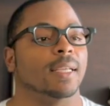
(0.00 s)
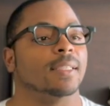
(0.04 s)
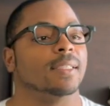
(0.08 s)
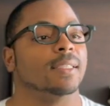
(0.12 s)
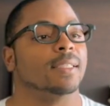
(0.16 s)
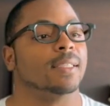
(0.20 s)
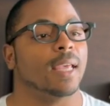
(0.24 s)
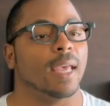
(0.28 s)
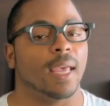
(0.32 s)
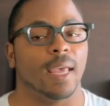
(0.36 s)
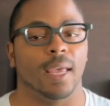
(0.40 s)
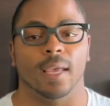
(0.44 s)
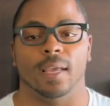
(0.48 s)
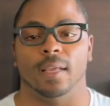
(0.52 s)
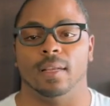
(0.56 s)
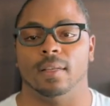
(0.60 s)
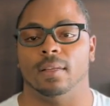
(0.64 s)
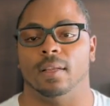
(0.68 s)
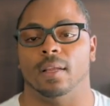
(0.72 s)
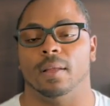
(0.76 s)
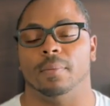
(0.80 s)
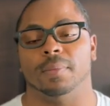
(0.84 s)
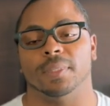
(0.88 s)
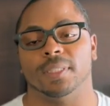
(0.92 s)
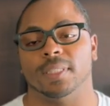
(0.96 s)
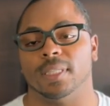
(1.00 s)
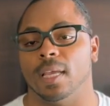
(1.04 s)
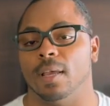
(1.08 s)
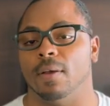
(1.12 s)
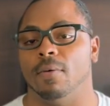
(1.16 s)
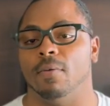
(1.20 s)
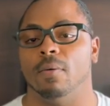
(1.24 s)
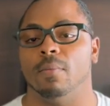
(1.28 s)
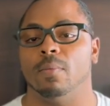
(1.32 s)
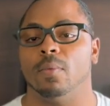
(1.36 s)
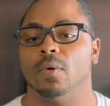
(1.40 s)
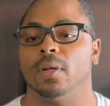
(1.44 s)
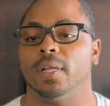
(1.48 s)
said, I'm going to say it
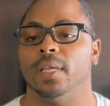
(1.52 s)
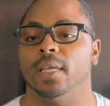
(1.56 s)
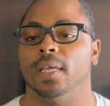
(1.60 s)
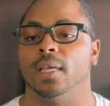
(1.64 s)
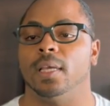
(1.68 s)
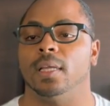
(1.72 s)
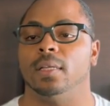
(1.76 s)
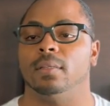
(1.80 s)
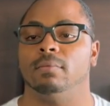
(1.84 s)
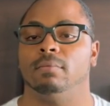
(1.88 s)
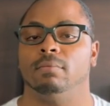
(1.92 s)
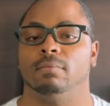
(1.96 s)
one more again.